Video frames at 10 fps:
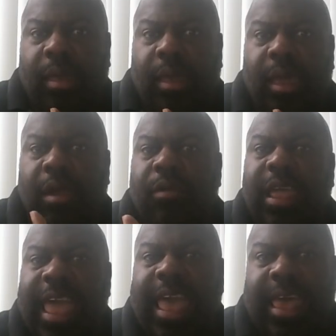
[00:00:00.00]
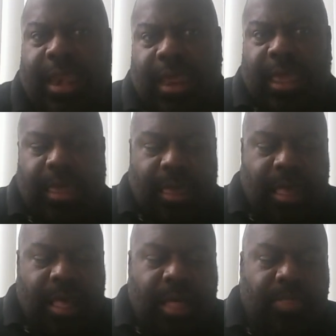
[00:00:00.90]
Here again,
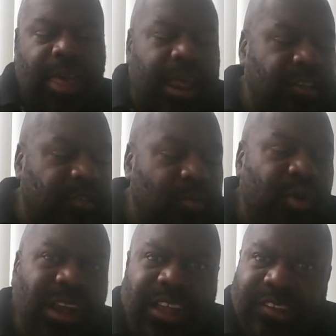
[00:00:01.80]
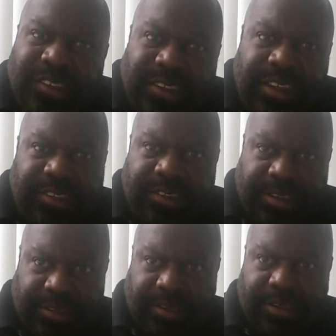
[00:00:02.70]
that is more consistent